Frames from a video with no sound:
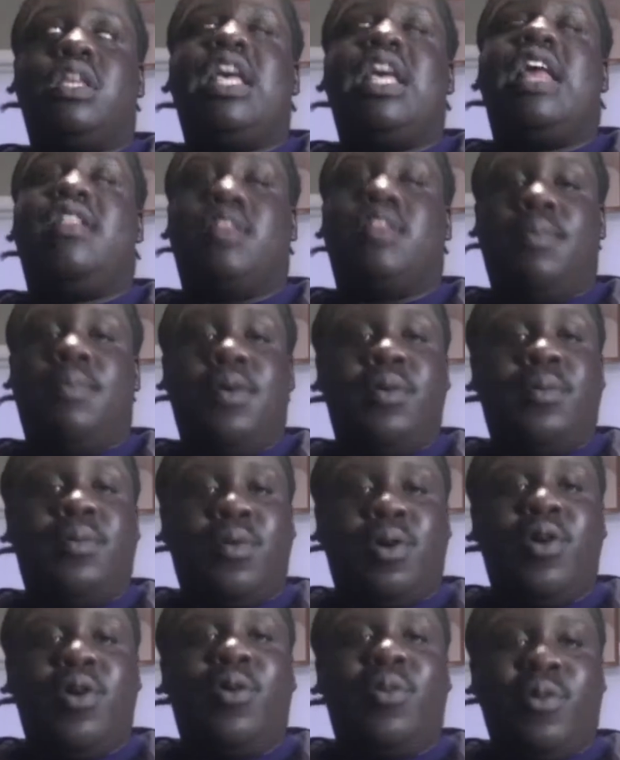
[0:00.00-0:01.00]
Yes, the
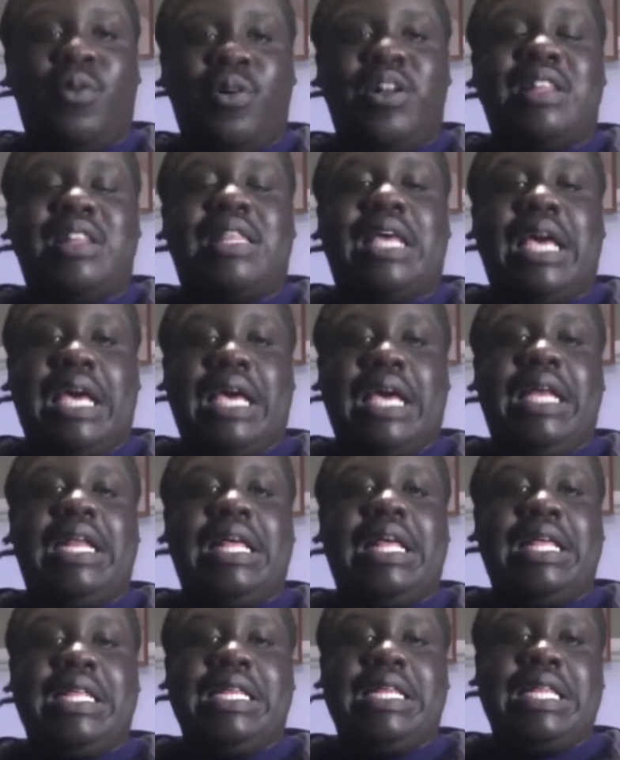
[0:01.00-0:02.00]
Billboard Awards
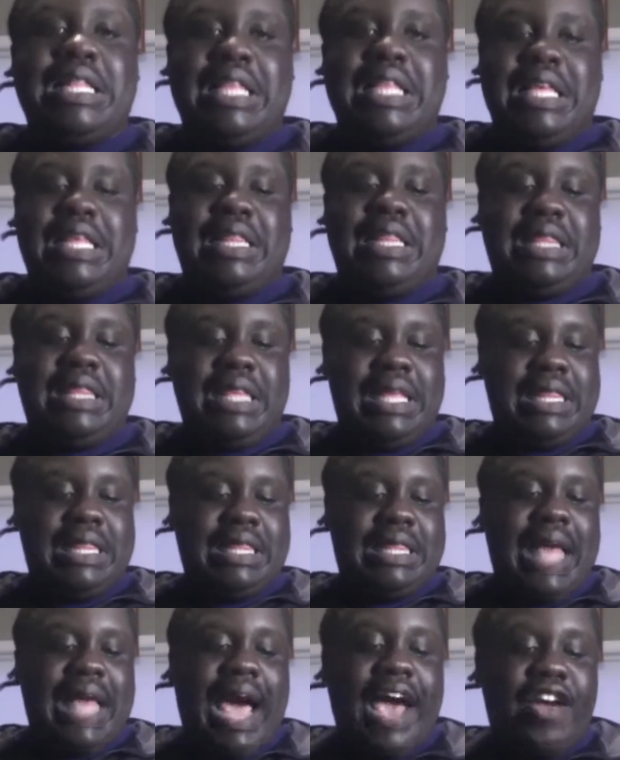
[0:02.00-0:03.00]
in its
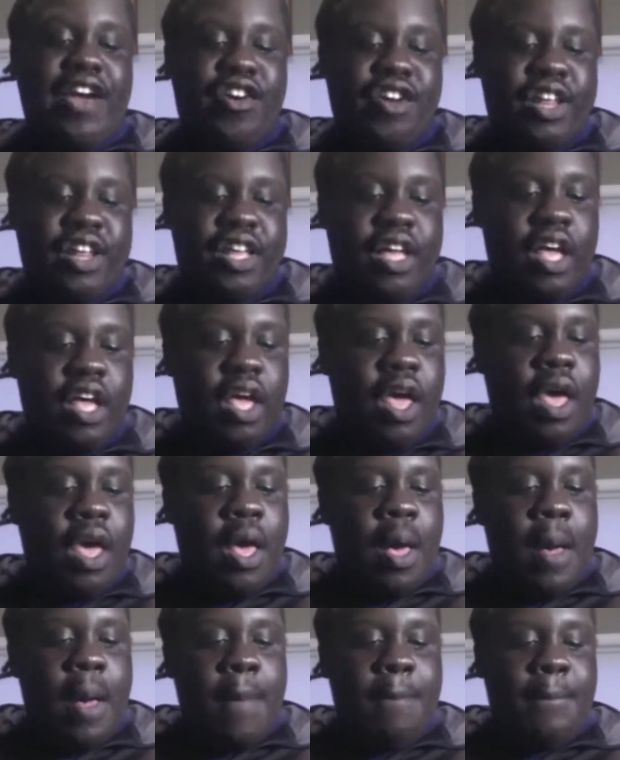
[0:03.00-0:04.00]
entirety.
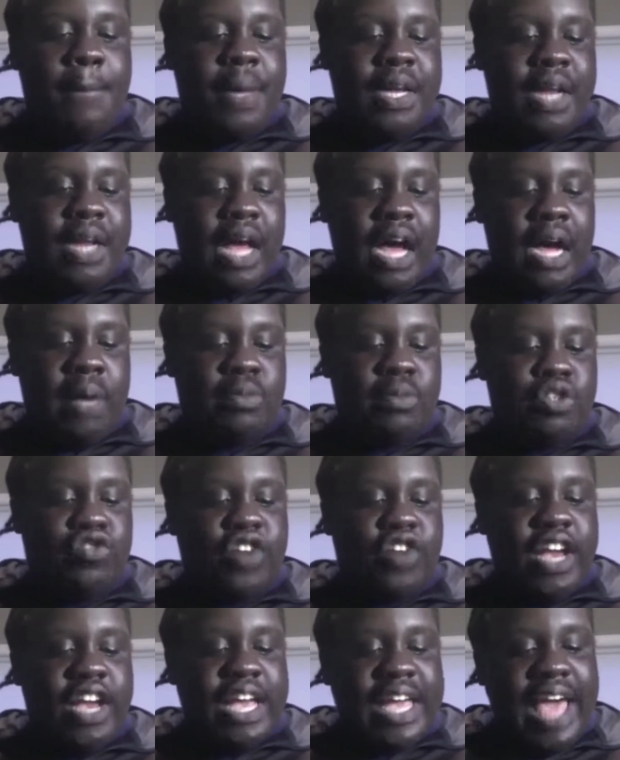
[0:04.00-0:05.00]
But
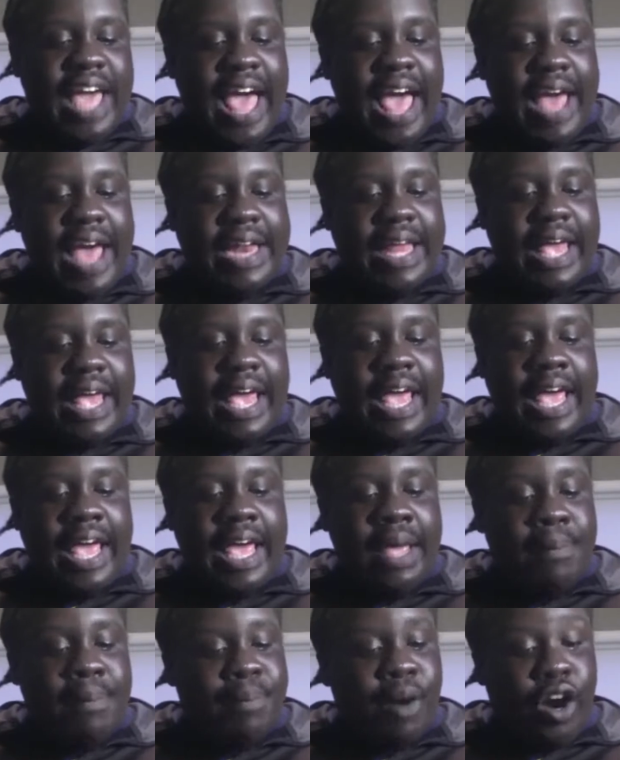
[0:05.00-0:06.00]
Drake had
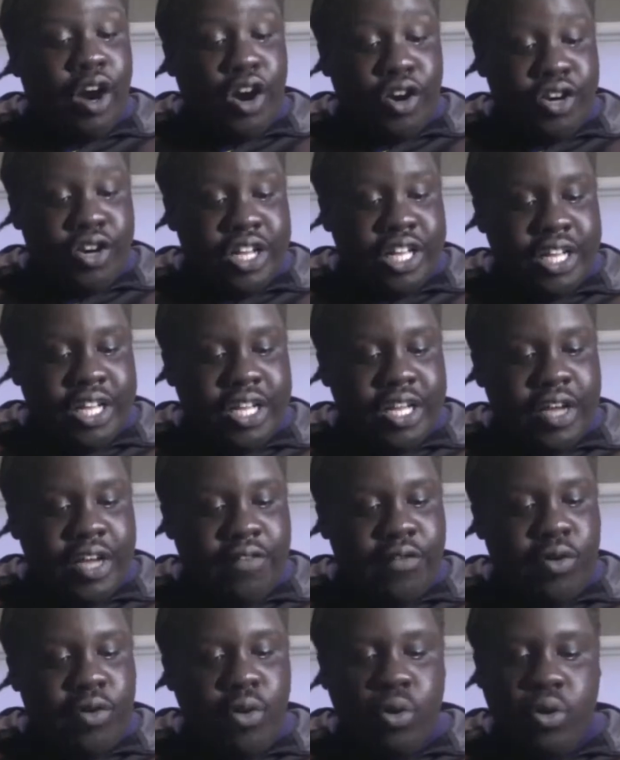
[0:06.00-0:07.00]
a party,
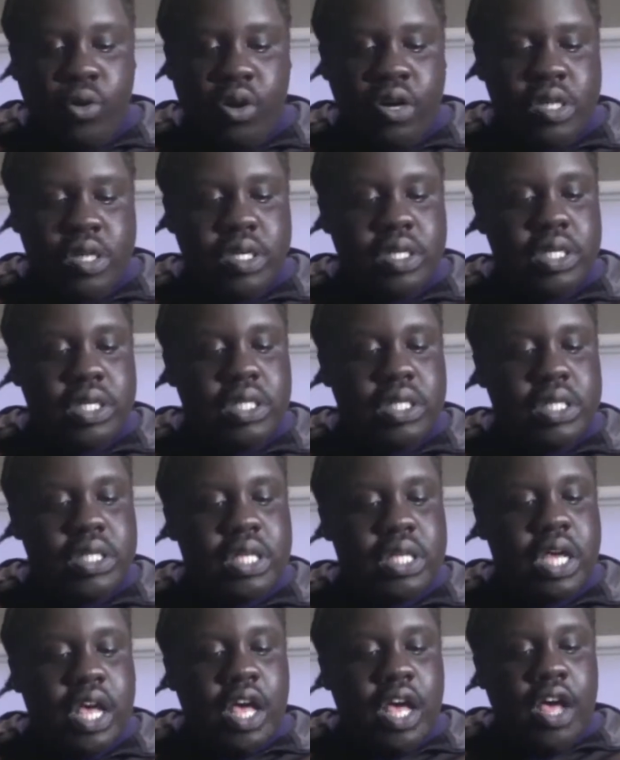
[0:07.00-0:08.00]
of
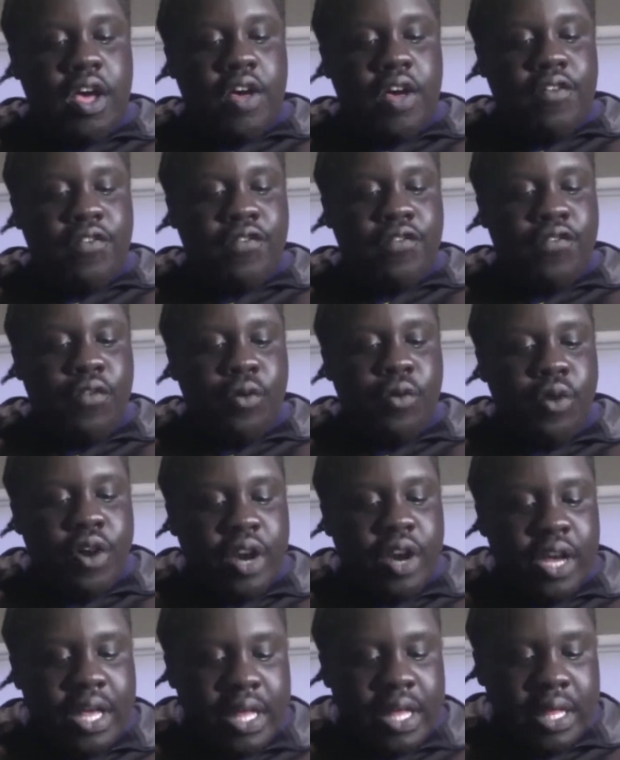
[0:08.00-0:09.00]
course,
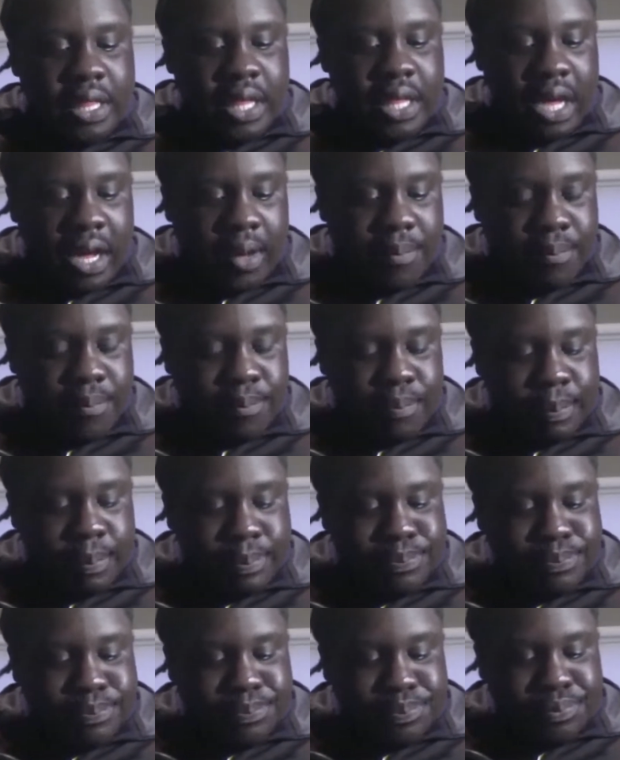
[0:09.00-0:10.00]
for his
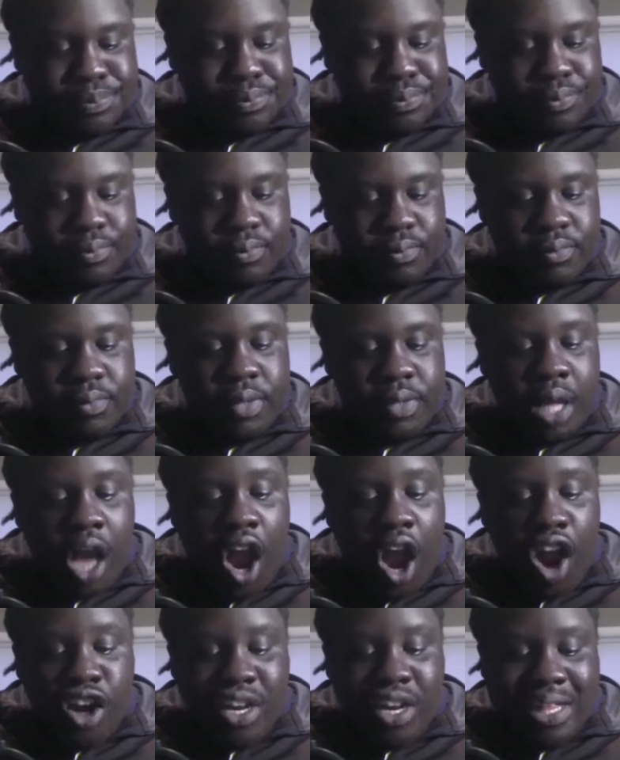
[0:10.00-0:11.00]

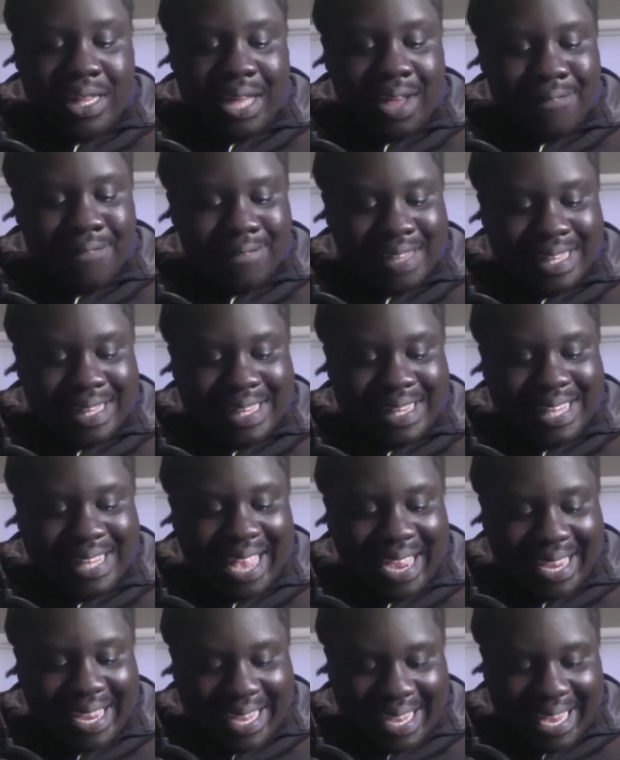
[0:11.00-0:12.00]
artist of the
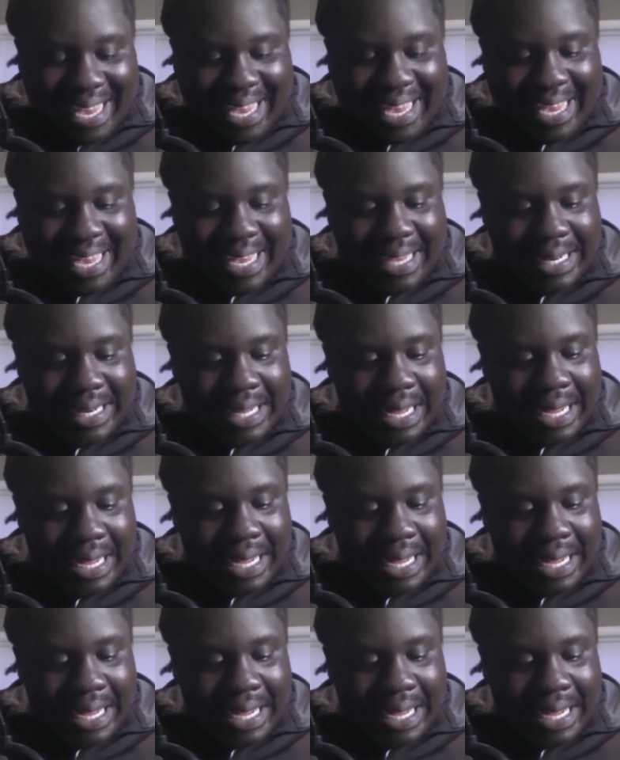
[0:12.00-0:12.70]
decade